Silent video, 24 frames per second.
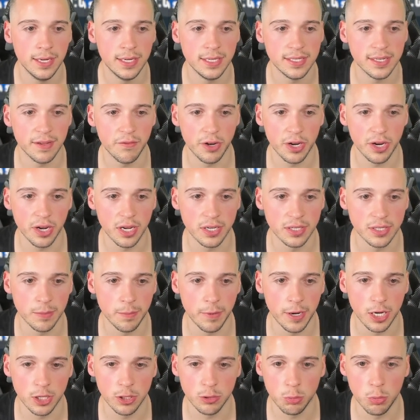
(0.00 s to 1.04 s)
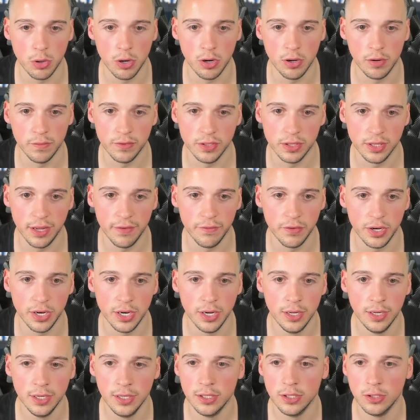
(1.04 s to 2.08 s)
He's giving us about 12, 11,
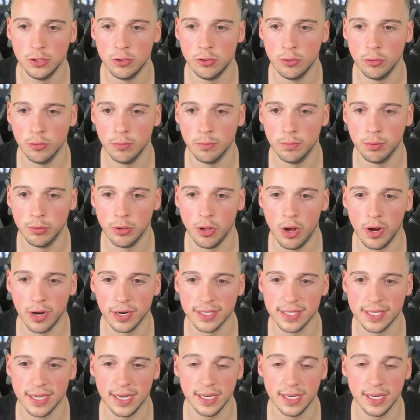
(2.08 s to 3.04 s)
2 blocks.